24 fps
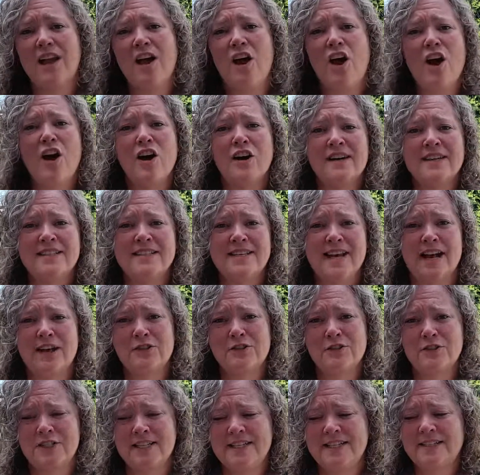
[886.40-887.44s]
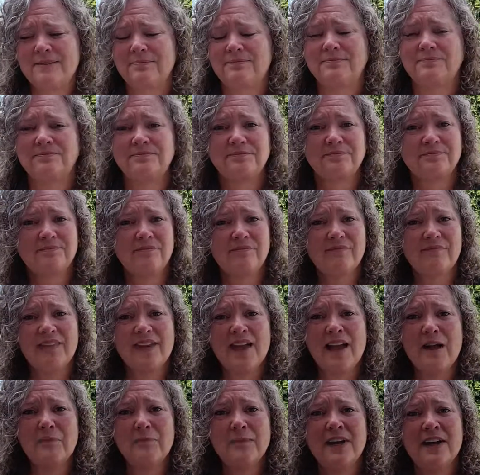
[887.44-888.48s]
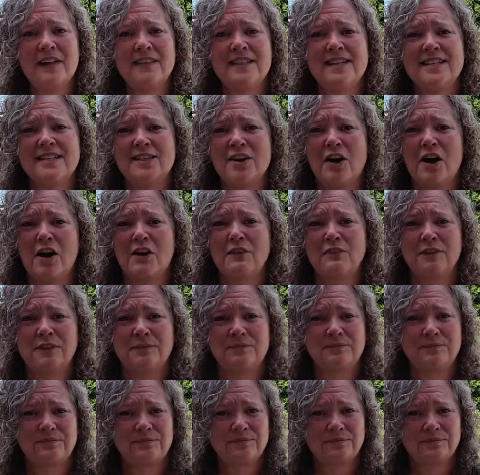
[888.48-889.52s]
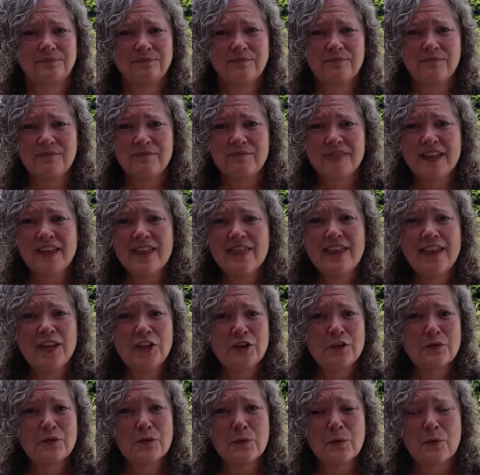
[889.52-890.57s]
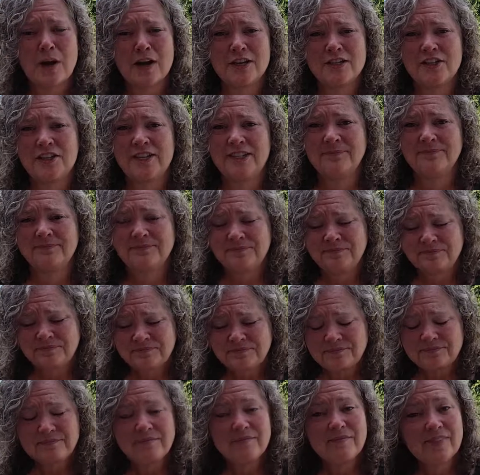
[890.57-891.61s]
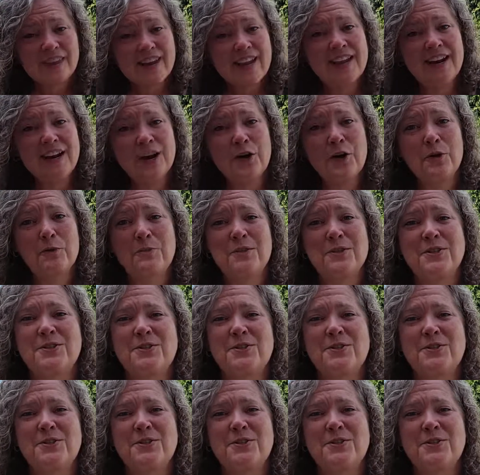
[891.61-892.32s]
August allergies. I'm cutting this off. Thank you for watching. and I hope you